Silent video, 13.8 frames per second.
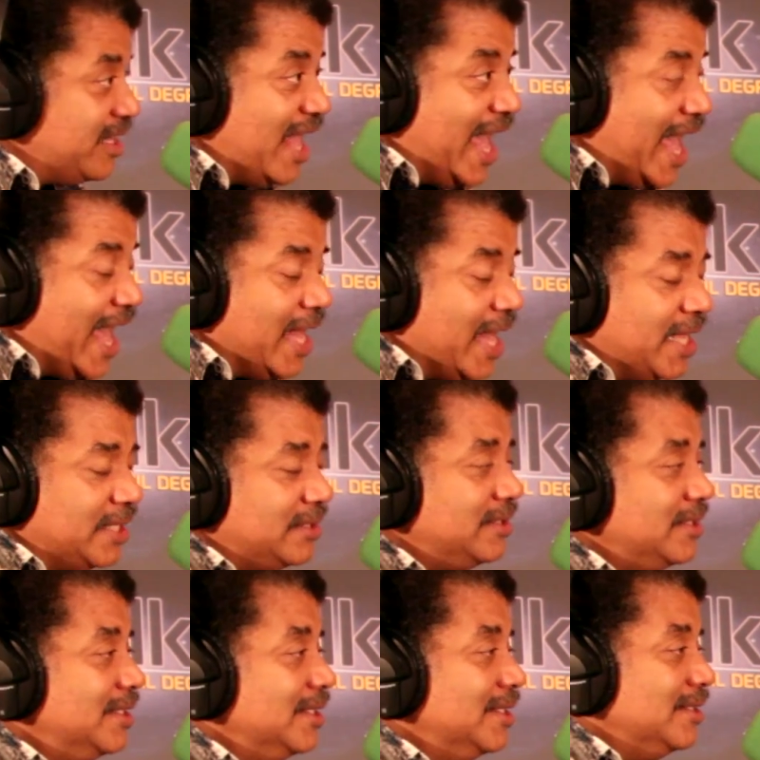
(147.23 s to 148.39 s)
right. that. Nothing to
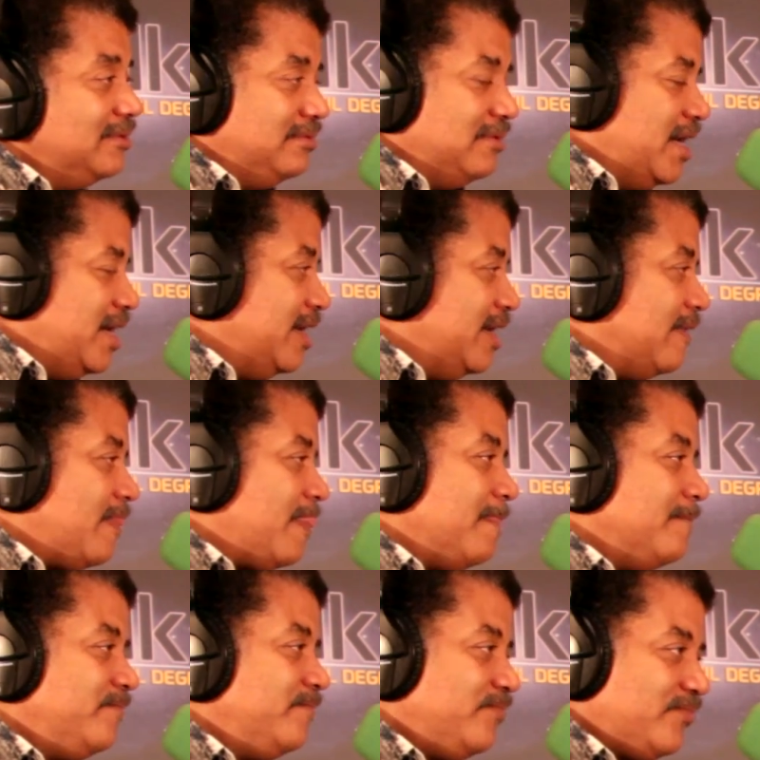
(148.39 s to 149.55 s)
explain. Right. It's
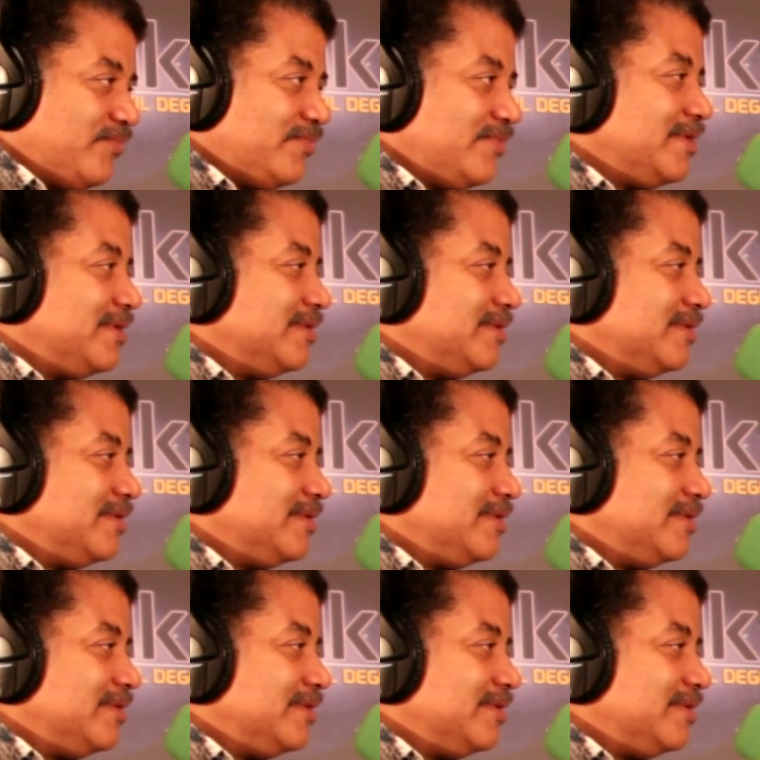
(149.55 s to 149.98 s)
just like